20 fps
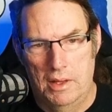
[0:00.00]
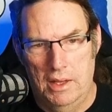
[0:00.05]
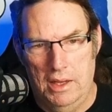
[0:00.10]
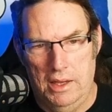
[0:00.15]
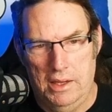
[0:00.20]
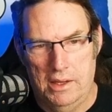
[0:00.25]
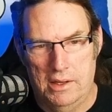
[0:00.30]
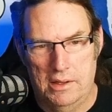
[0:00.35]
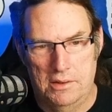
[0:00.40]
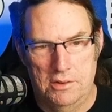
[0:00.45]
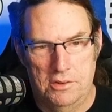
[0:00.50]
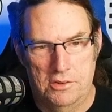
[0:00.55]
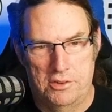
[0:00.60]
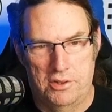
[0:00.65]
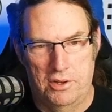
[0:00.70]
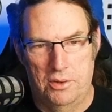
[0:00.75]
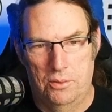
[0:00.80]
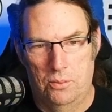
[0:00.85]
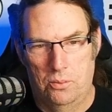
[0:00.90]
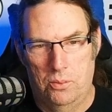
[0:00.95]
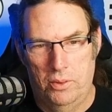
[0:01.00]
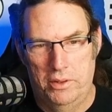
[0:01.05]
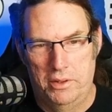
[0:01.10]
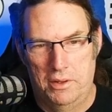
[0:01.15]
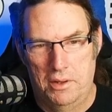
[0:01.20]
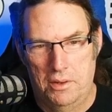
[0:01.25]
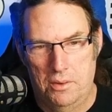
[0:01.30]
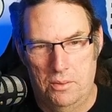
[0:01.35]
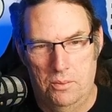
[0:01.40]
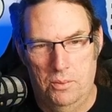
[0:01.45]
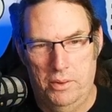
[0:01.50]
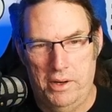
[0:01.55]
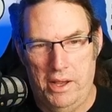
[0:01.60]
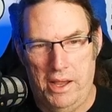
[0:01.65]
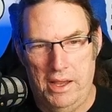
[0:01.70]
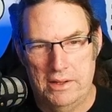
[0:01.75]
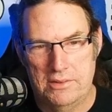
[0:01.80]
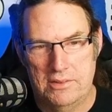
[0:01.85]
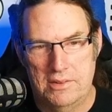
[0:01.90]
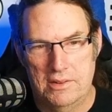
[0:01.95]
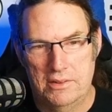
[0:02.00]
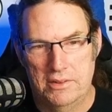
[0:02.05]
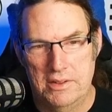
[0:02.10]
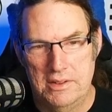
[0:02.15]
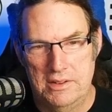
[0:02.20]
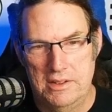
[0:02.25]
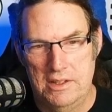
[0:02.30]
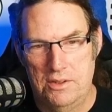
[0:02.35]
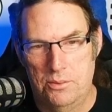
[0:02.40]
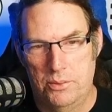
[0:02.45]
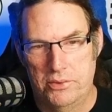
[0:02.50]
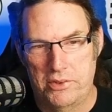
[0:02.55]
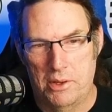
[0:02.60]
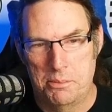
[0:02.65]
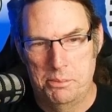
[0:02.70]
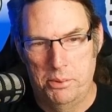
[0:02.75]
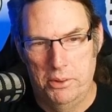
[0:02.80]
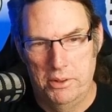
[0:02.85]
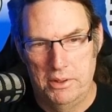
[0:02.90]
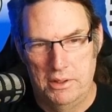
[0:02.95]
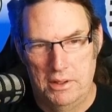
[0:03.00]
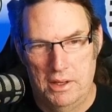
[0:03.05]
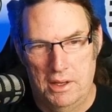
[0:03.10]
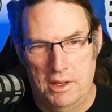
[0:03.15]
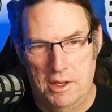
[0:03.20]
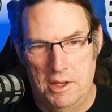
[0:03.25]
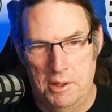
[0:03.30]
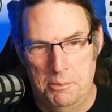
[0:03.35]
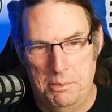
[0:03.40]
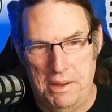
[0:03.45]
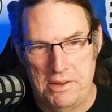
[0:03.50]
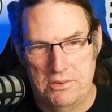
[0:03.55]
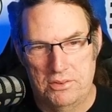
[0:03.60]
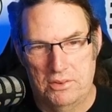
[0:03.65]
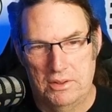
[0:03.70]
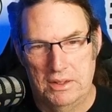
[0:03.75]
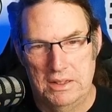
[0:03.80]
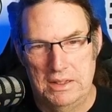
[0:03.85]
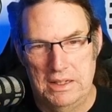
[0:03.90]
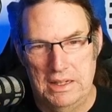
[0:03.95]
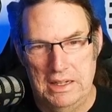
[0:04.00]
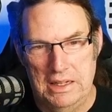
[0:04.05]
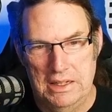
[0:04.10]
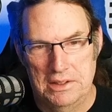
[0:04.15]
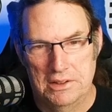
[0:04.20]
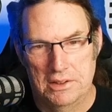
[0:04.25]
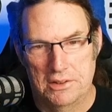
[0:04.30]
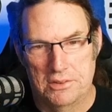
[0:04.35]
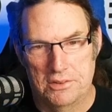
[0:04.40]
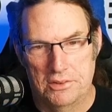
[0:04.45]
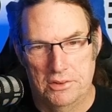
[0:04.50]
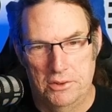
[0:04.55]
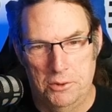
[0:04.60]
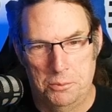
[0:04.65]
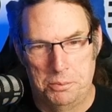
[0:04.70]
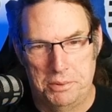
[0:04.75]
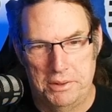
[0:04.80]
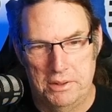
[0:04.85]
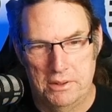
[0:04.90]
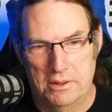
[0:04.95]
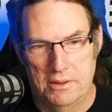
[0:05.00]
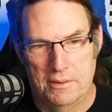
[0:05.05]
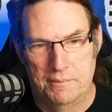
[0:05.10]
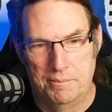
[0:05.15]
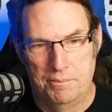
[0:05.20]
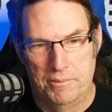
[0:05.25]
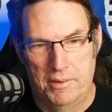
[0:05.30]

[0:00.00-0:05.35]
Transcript: And what I accidentally did was I put basically an endless loop here